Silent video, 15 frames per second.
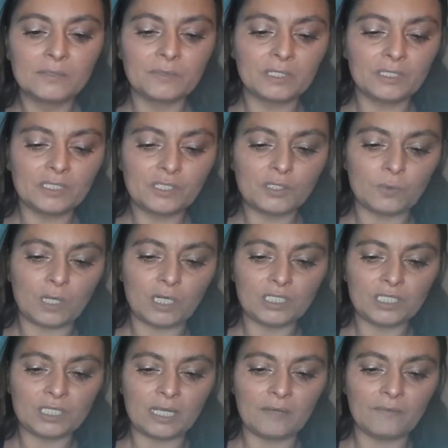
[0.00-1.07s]
we're gonna
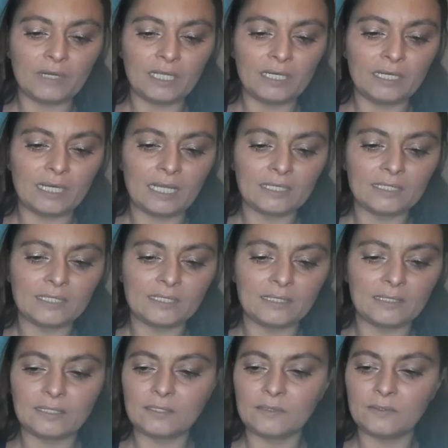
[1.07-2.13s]
swatch that right next to
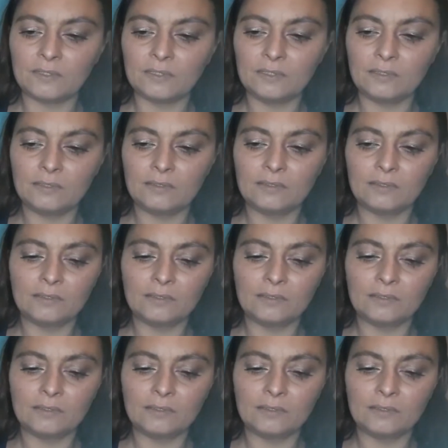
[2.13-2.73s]
this one.